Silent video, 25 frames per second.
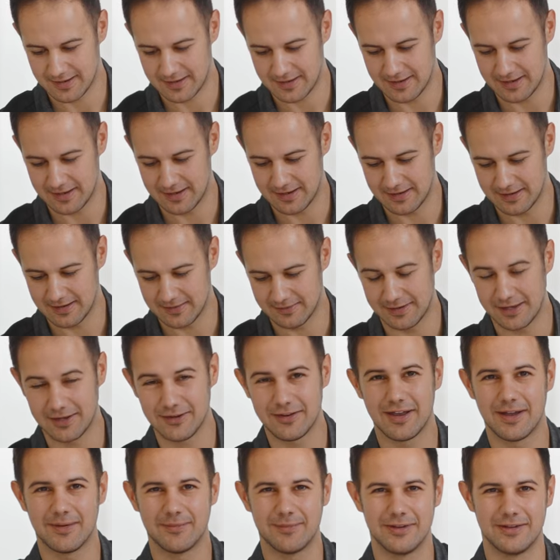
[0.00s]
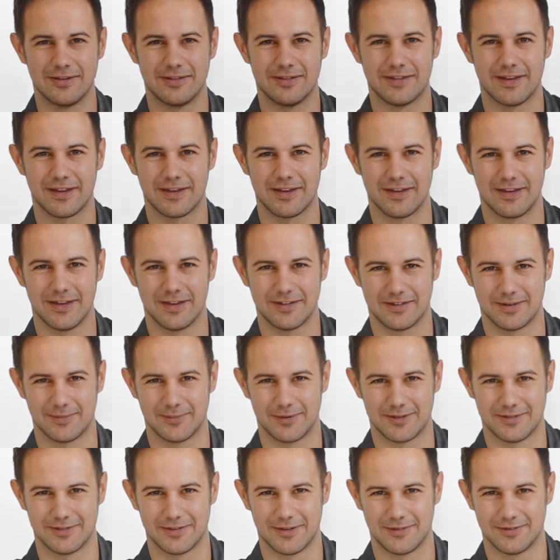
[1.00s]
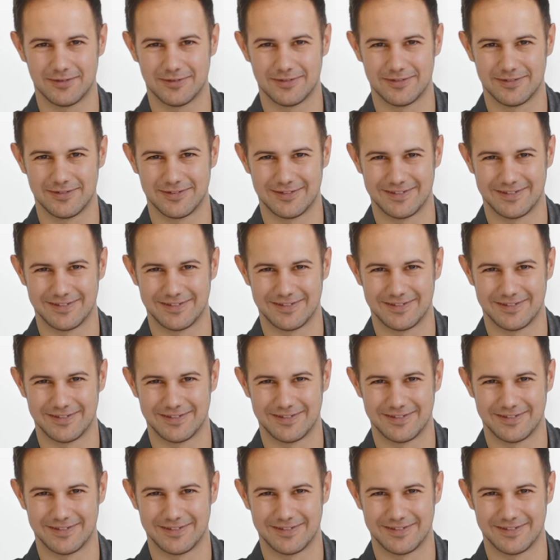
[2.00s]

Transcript: Now you got me second-guessing myself.